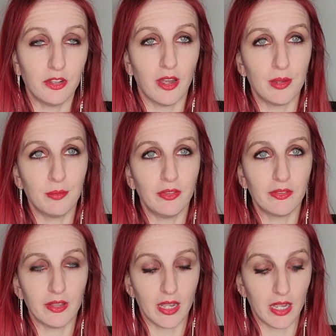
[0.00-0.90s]

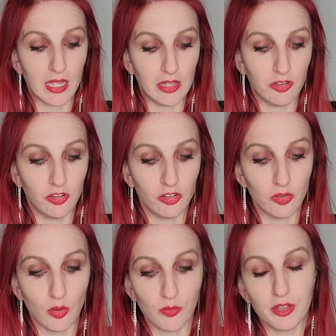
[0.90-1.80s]
times, and
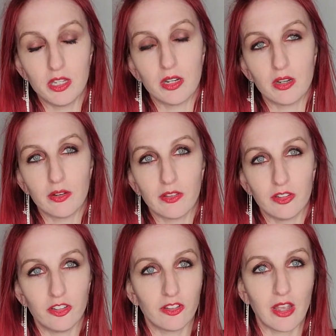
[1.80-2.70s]
over the years, it
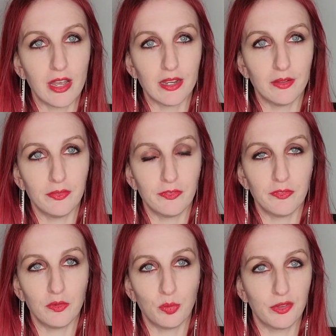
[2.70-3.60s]
just kind
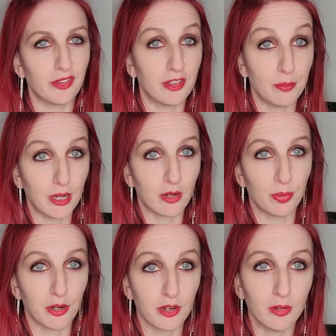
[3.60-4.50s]
of was on the back
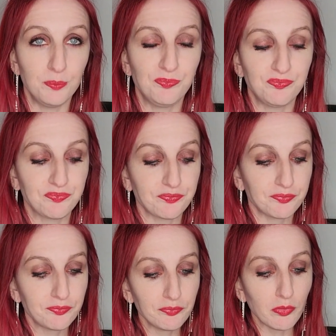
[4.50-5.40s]
burner.
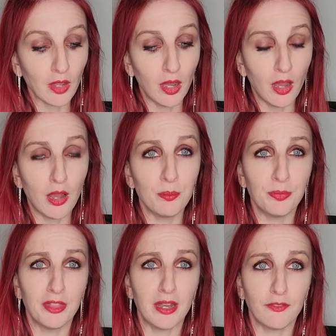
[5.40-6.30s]

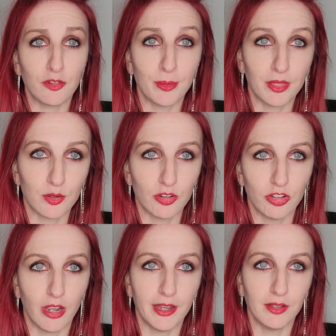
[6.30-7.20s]
Then after my third
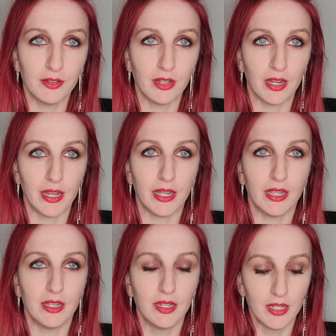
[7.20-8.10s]
child,
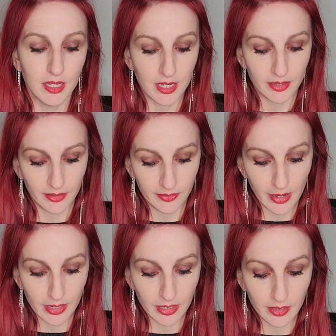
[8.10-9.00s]
I
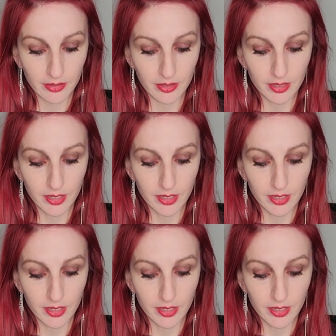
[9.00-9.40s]
decided